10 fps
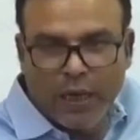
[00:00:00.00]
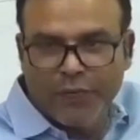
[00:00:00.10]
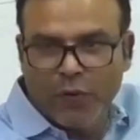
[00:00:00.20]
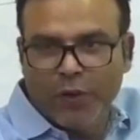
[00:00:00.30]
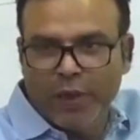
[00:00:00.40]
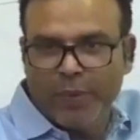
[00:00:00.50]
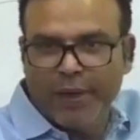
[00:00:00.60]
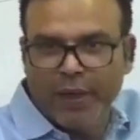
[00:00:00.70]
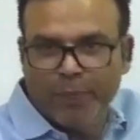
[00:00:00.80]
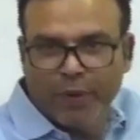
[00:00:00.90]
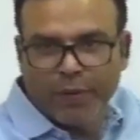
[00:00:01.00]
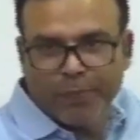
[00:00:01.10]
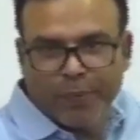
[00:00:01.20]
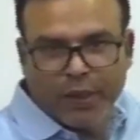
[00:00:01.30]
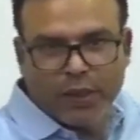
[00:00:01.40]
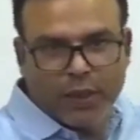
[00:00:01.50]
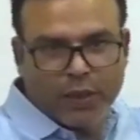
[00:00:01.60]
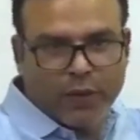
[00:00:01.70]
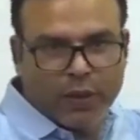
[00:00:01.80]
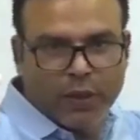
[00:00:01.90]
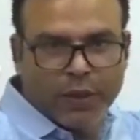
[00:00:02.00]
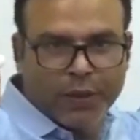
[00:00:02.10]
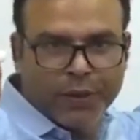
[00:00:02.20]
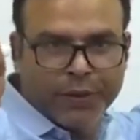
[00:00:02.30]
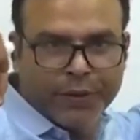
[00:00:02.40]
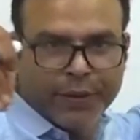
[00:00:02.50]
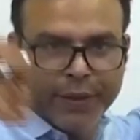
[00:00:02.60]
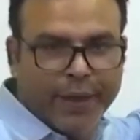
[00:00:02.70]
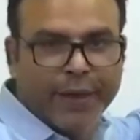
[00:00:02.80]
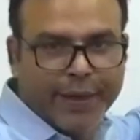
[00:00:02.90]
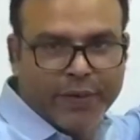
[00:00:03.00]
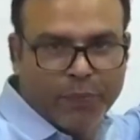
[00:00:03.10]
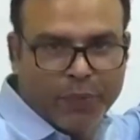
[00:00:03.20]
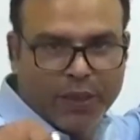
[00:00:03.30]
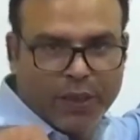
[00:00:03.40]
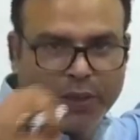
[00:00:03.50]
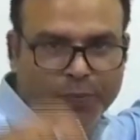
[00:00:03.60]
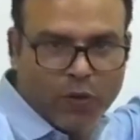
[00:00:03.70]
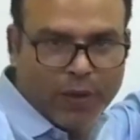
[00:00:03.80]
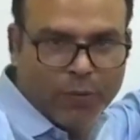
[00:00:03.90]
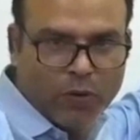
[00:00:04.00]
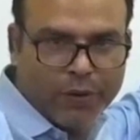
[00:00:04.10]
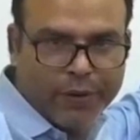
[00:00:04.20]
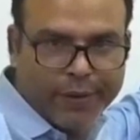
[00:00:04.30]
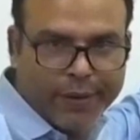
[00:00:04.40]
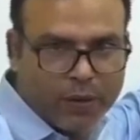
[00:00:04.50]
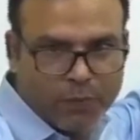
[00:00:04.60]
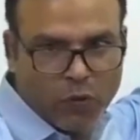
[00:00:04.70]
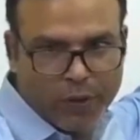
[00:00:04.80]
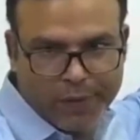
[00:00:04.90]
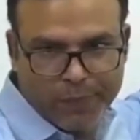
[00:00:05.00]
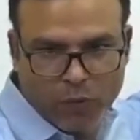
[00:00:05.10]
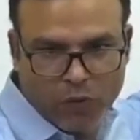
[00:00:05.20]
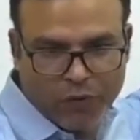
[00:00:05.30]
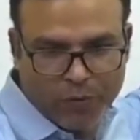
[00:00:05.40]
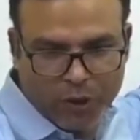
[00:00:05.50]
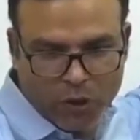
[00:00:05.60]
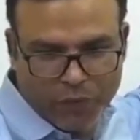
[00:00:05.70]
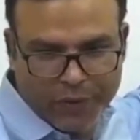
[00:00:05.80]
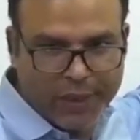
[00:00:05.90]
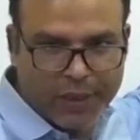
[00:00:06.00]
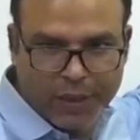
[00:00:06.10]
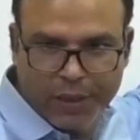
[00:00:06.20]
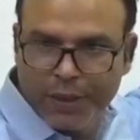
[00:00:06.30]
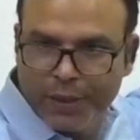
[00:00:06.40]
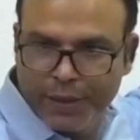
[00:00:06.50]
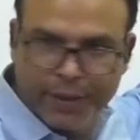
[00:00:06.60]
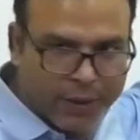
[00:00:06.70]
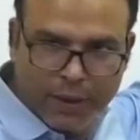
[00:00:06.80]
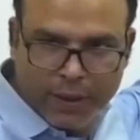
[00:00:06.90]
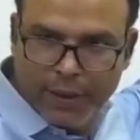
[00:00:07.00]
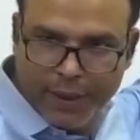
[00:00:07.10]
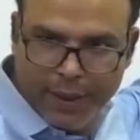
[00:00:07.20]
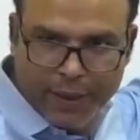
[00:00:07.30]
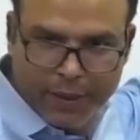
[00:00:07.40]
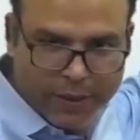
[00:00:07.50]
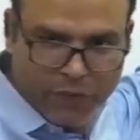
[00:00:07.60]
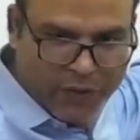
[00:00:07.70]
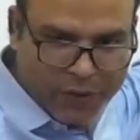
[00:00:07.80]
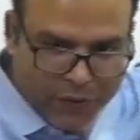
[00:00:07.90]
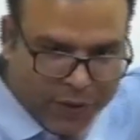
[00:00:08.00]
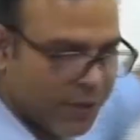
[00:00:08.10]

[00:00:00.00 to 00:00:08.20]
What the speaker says: As we go deeper and deeper, pressure is what? Increase. When pressure is more and more, it more and more formation of which energy? Heat energy. That's the first